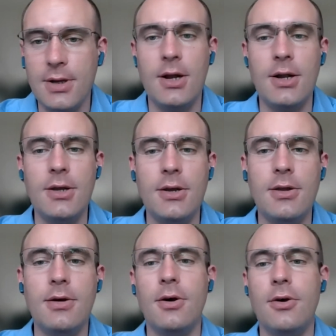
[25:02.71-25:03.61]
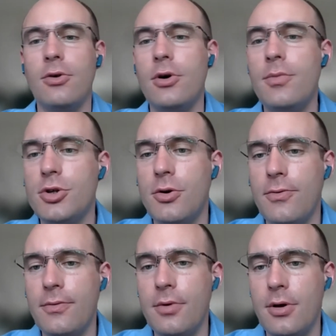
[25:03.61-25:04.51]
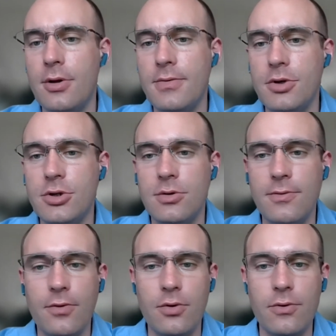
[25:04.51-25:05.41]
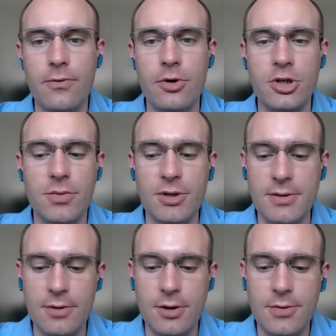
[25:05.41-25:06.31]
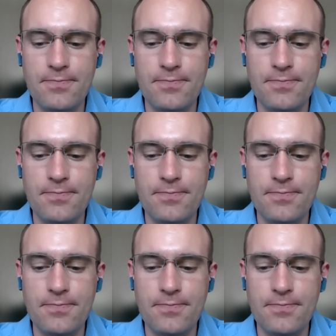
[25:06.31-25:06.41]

and I lead the commercial division for Asia Pacific.